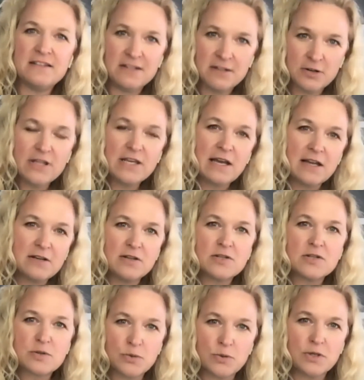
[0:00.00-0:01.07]
near the end of
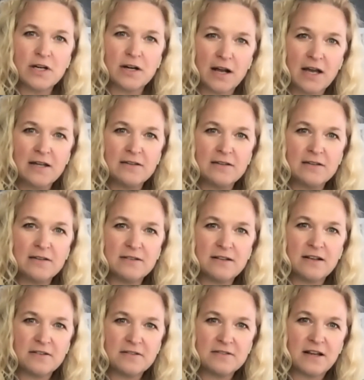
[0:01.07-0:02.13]
the school year, I
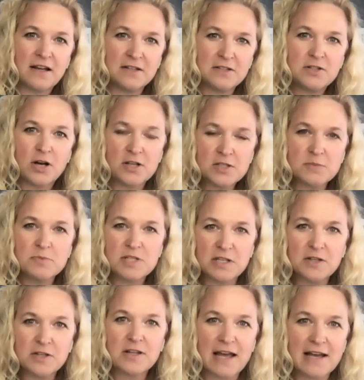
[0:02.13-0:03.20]
taught some
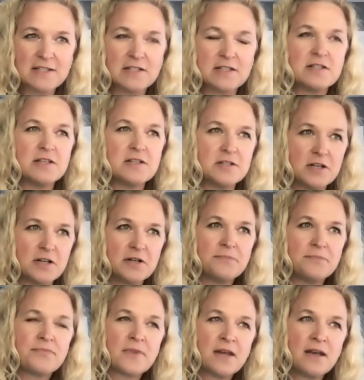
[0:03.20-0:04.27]
senior classes this year.
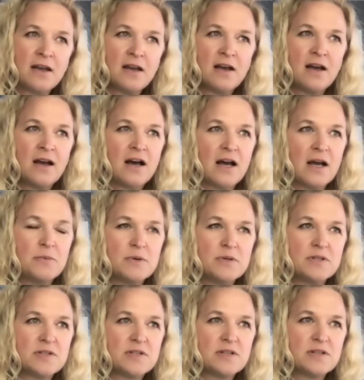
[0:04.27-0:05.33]
I
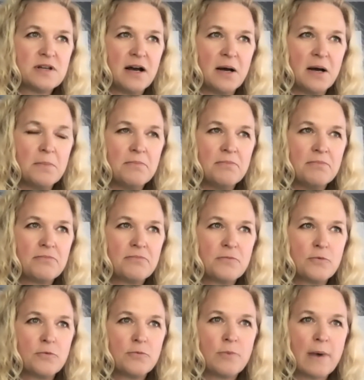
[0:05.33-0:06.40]
was I
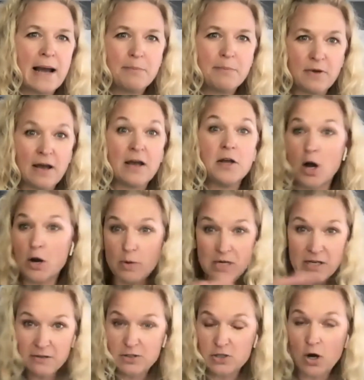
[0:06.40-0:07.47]
had
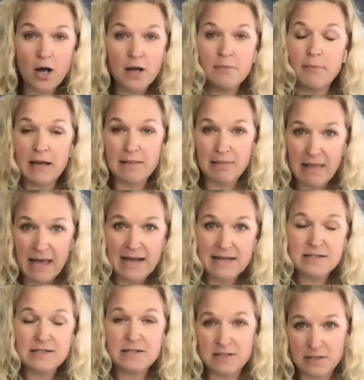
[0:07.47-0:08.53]
already taught my
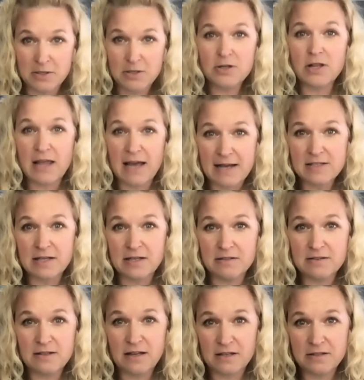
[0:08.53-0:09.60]
last senior class.
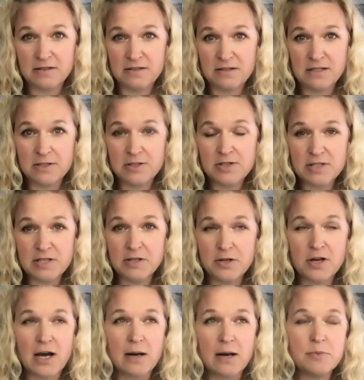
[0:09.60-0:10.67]
I teach
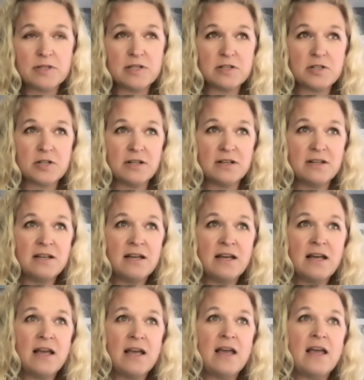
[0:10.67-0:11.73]
senior composition.
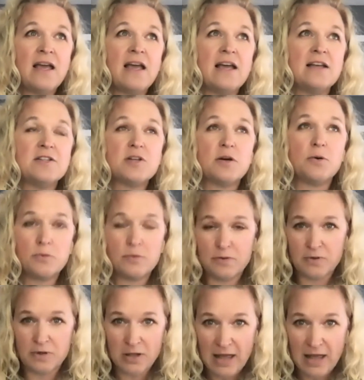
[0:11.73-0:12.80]
And so
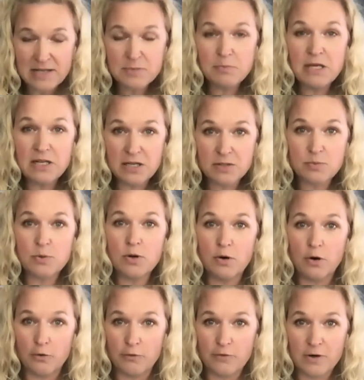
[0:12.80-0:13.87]
the class meetings
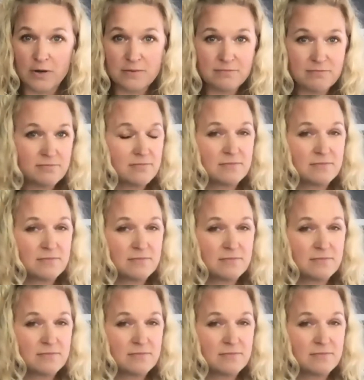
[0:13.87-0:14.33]
were over.